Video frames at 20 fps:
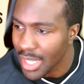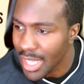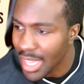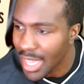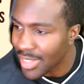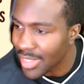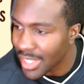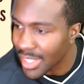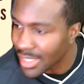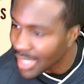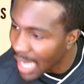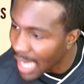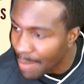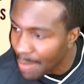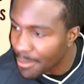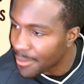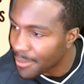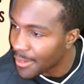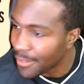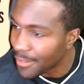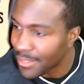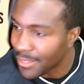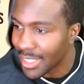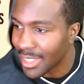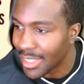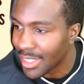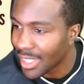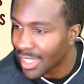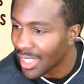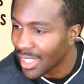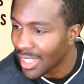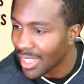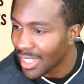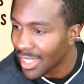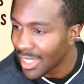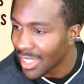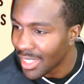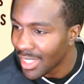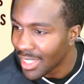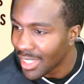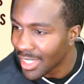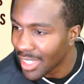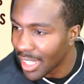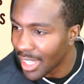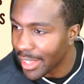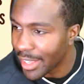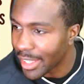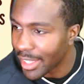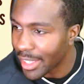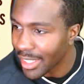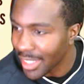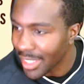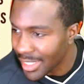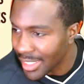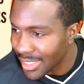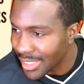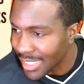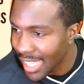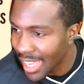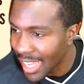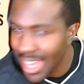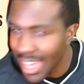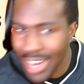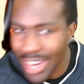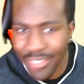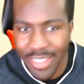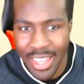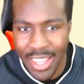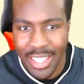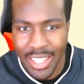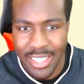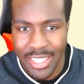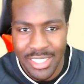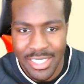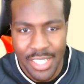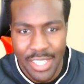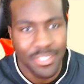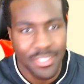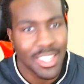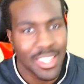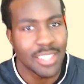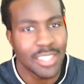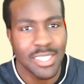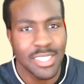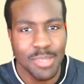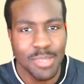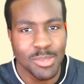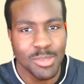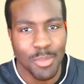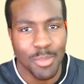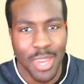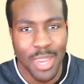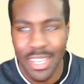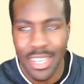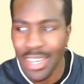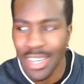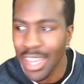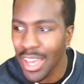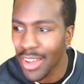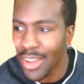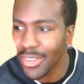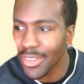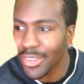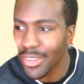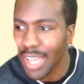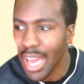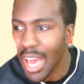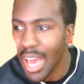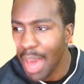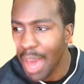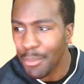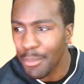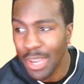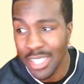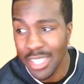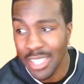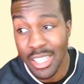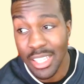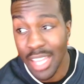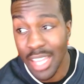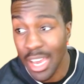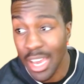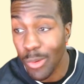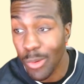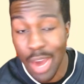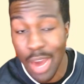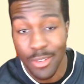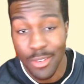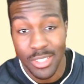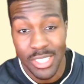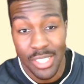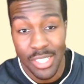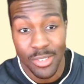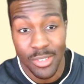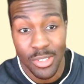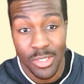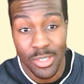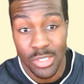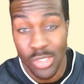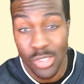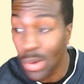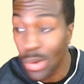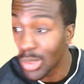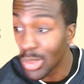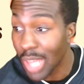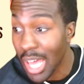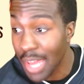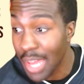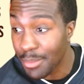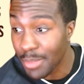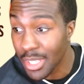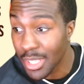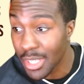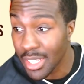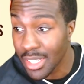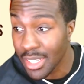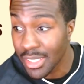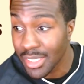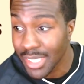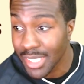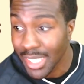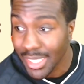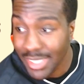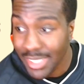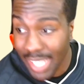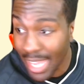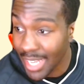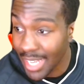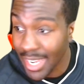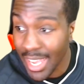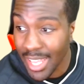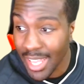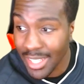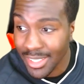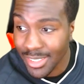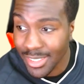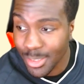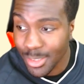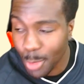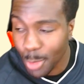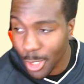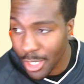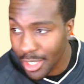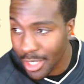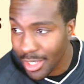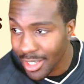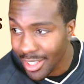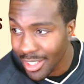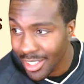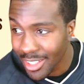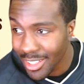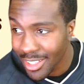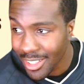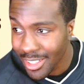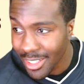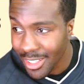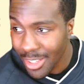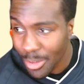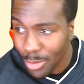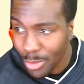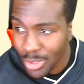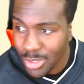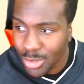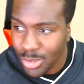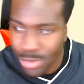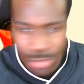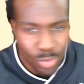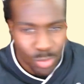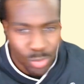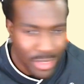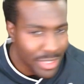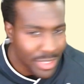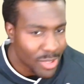in the top 50. Like, is that kind of like a shift that teams are making now? I mean, I see a lot of wide receivers, O linemen, tight ends, but what's really